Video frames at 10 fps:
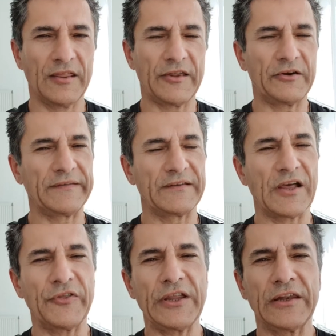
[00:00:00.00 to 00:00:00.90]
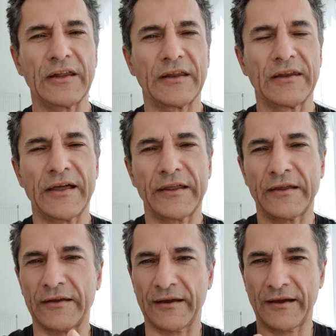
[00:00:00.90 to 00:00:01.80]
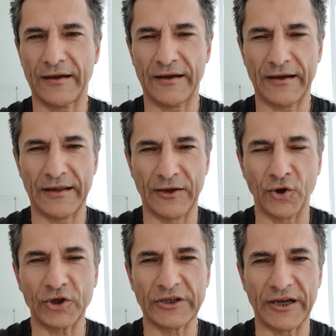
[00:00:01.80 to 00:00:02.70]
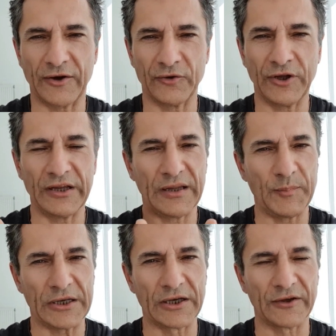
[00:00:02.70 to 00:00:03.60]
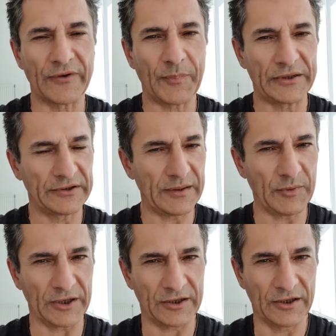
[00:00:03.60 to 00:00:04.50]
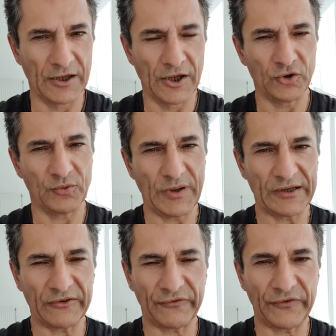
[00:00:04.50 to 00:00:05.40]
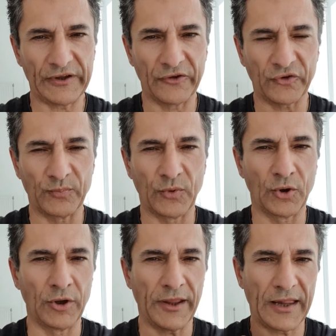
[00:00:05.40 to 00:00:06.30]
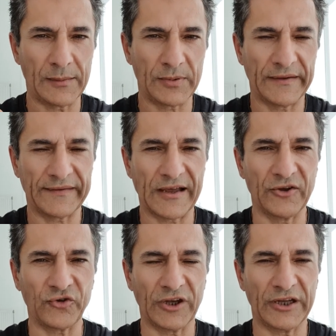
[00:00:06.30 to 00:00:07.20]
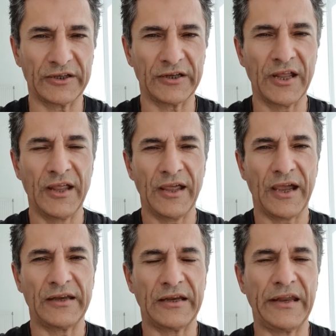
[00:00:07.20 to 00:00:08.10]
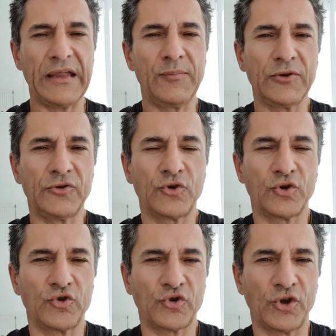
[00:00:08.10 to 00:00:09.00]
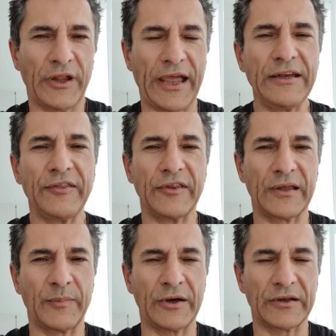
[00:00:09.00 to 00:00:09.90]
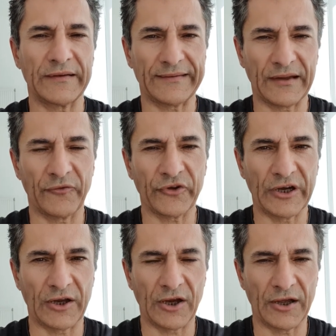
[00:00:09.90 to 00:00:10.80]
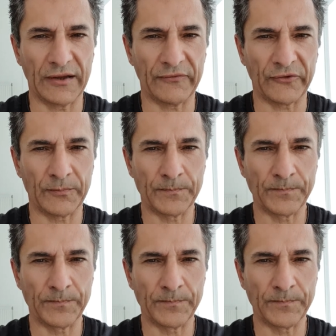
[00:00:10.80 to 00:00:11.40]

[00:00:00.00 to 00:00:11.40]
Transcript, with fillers: There is nothing like a lockdown in the middle of a pandemic to make us feel small, helpless, isolated, and unable to control anything about ourselves and our lives.